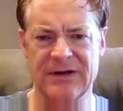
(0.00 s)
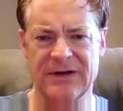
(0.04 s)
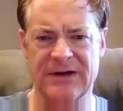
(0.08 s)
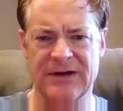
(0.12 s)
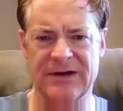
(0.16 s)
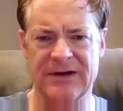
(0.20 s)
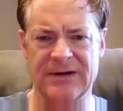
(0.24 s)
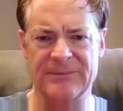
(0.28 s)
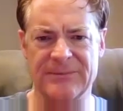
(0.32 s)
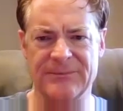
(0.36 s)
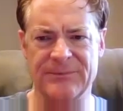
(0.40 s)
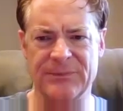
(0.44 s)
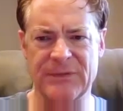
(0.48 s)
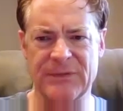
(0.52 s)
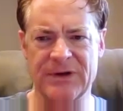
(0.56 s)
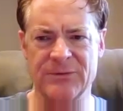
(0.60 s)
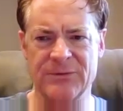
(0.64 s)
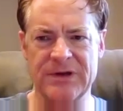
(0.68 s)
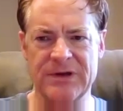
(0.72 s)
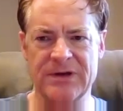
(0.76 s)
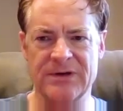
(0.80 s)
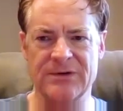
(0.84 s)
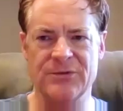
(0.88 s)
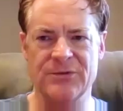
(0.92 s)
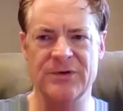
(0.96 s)
Um, and
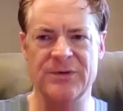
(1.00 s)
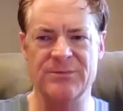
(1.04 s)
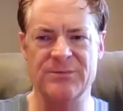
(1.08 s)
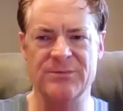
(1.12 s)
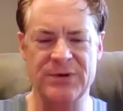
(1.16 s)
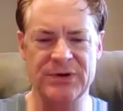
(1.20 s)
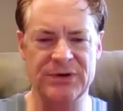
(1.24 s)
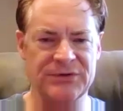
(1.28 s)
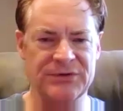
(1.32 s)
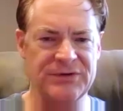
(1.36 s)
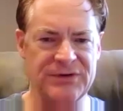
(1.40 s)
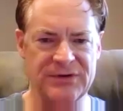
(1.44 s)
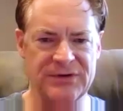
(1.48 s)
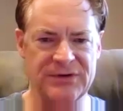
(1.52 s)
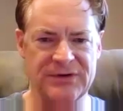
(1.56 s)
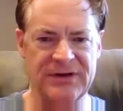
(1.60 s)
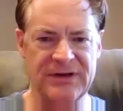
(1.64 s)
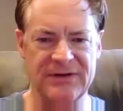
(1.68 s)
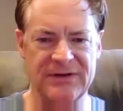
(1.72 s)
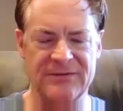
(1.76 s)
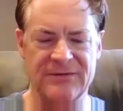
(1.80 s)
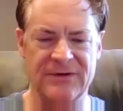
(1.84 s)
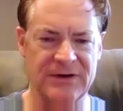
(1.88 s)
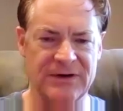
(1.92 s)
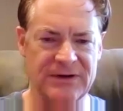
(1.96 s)
we we built the
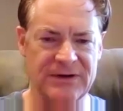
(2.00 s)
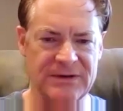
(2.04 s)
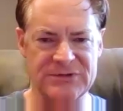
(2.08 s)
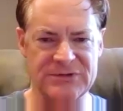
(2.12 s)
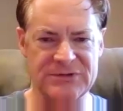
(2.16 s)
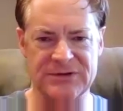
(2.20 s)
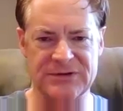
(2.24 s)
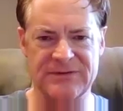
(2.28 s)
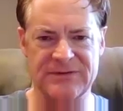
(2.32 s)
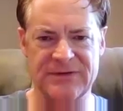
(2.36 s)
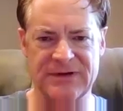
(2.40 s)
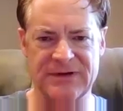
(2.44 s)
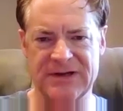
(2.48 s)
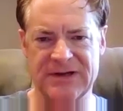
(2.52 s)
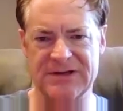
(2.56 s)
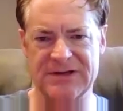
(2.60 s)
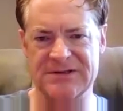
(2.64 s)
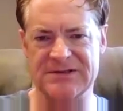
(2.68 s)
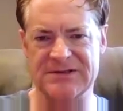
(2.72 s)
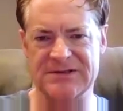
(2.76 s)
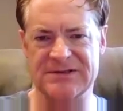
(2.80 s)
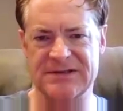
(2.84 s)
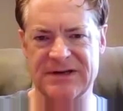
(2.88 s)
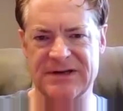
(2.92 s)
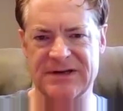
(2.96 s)
LEED volume
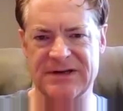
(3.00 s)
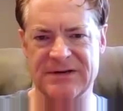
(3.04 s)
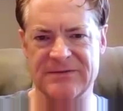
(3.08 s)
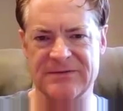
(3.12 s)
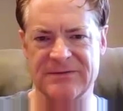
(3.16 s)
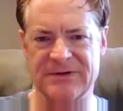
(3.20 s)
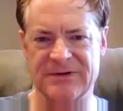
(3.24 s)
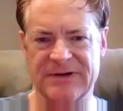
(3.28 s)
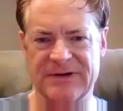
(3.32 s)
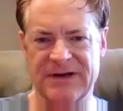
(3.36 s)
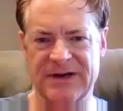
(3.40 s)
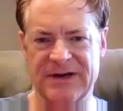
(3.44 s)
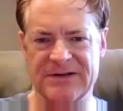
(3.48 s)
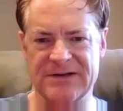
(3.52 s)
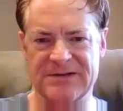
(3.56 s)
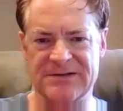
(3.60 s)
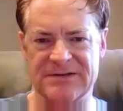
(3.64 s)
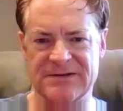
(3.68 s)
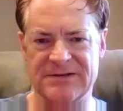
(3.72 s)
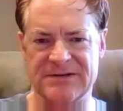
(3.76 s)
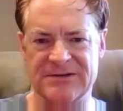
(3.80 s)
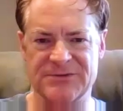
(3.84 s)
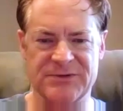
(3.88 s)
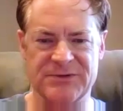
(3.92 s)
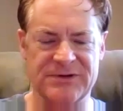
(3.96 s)
certification standard for data
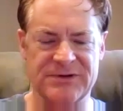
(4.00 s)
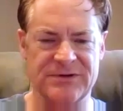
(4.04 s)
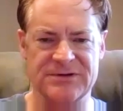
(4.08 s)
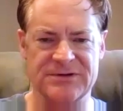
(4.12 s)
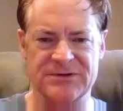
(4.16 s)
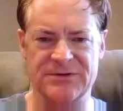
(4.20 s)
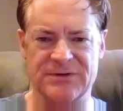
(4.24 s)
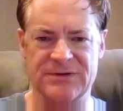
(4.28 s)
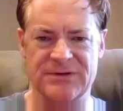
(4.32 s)
centers with U.S.